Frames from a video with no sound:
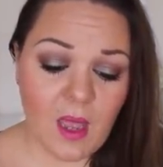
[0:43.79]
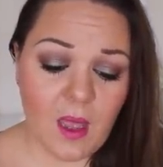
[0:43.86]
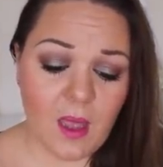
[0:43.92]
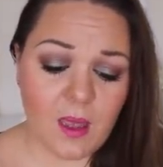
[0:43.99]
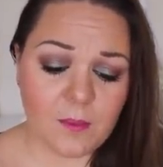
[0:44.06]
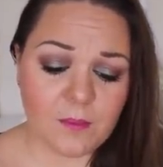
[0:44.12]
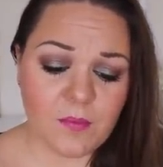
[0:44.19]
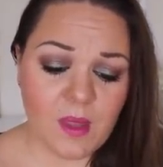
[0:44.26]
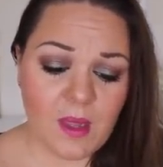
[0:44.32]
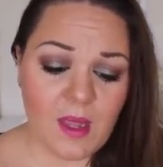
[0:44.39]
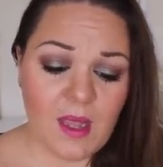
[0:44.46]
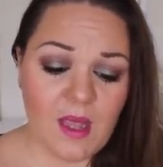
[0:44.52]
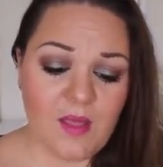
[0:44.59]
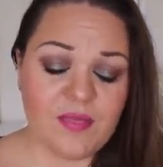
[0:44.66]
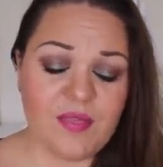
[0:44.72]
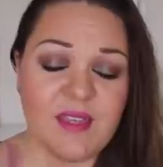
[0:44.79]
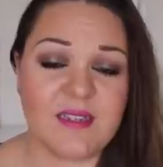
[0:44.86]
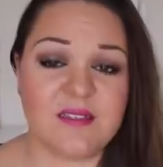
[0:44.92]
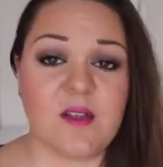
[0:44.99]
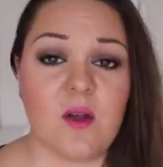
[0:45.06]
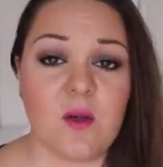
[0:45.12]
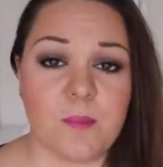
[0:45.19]
Um,
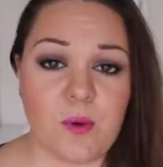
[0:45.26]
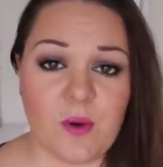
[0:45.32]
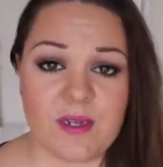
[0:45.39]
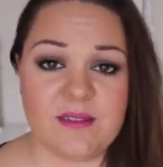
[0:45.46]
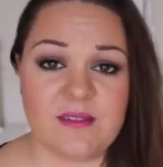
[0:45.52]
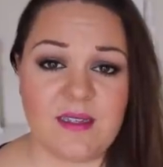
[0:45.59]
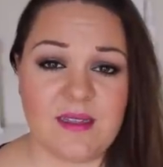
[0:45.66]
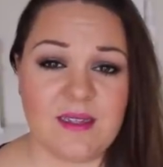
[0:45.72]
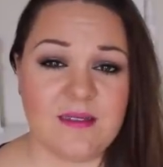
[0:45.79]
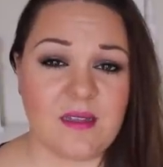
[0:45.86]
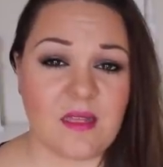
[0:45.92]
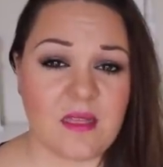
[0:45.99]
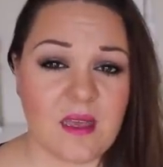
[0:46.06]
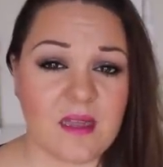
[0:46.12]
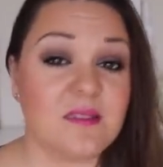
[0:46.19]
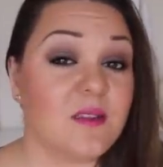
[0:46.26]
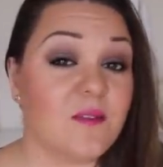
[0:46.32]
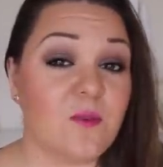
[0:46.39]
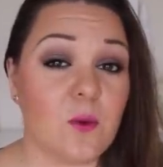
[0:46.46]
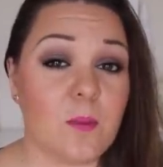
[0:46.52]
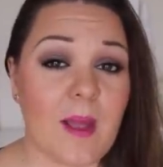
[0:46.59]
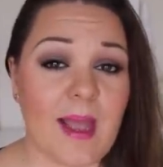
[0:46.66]
these are pricey, these are
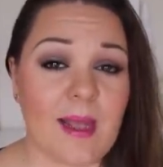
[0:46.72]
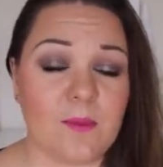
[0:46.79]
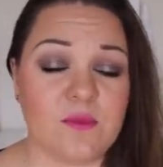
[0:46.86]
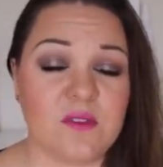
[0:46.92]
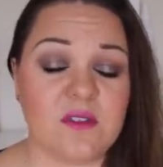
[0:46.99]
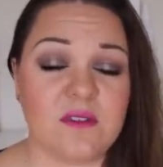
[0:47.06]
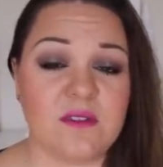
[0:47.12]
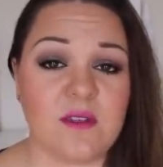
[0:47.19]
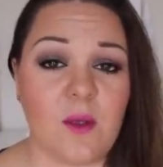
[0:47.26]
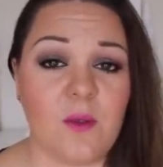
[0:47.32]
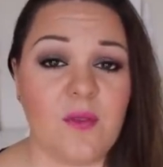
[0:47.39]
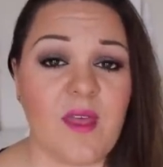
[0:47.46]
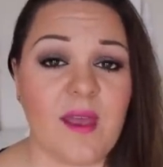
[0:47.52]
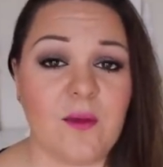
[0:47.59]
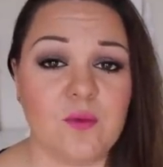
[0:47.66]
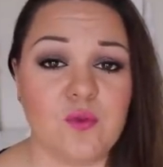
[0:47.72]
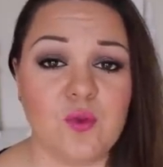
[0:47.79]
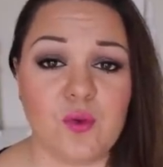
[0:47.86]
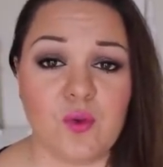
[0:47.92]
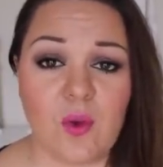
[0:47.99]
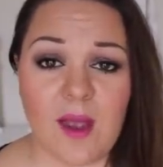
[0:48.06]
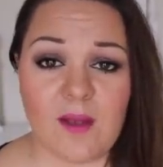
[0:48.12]
£34, so they are
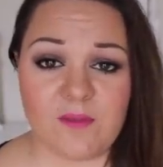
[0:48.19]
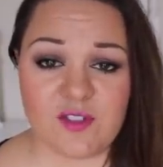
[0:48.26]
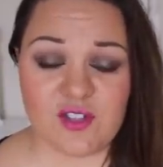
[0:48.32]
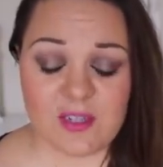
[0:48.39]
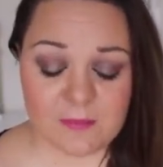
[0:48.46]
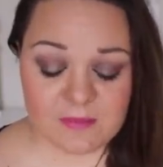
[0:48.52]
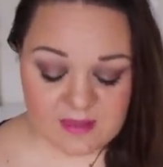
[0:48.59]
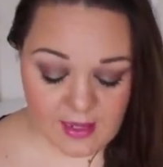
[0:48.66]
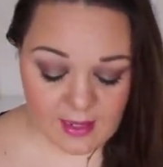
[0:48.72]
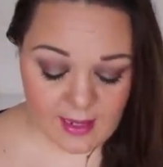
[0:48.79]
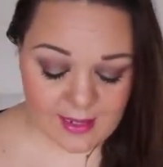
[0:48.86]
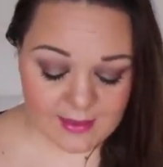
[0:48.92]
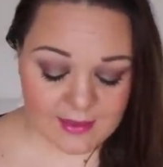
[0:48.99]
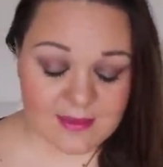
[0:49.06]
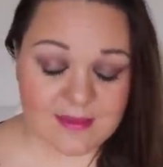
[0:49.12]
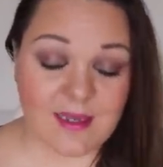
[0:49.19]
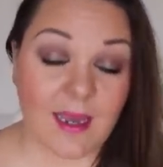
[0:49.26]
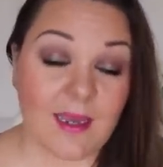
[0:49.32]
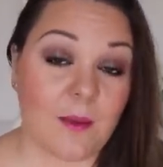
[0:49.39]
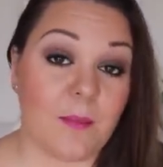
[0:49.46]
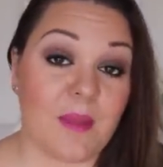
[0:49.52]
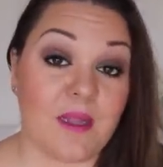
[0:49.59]
not your average lipstick and it has
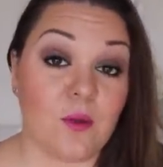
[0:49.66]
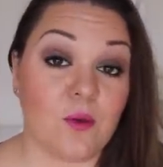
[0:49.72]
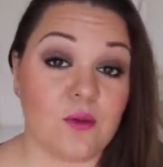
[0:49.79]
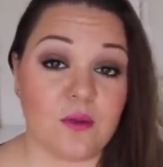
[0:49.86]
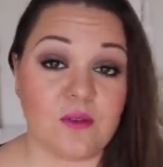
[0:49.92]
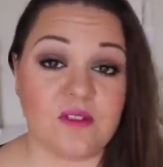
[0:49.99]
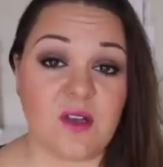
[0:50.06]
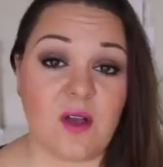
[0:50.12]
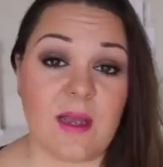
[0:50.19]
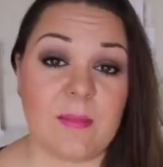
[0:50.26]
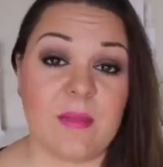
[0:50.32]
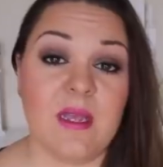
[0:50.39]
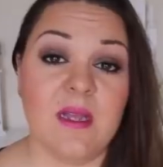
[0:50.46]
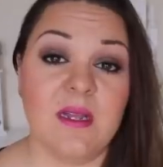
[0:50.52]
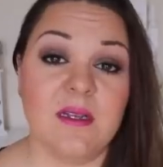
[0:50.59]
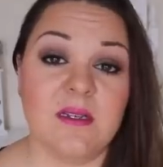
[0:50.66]
taken me a long, long time